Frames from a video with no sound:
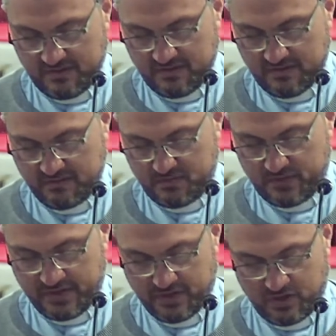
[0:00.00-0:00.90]
that
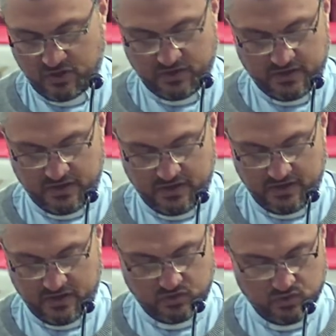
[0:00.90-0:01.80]
bring honor
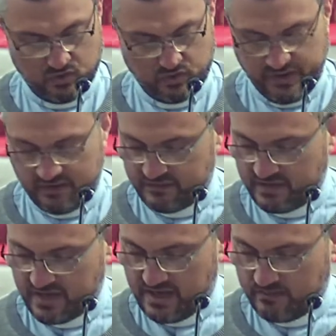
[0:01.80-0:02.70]
and glory to the
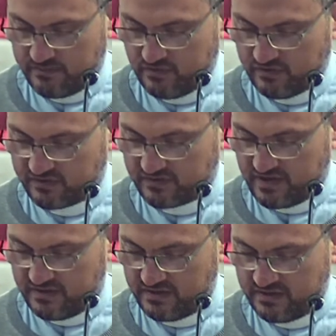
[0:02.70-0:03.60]
name of your
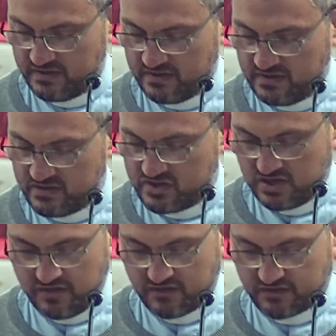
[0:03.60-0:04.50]
Son,
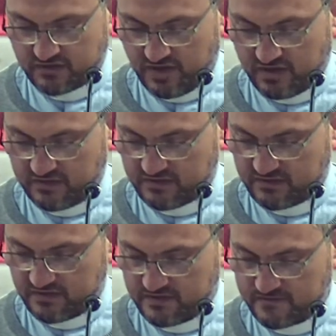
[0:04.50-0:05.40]
Jesus Christ.
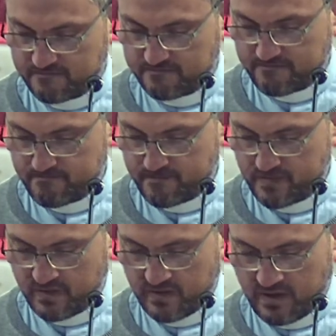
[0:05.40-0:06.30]

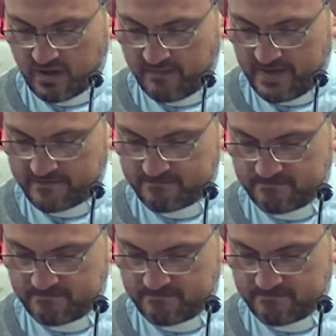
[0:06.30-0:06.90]
Amen.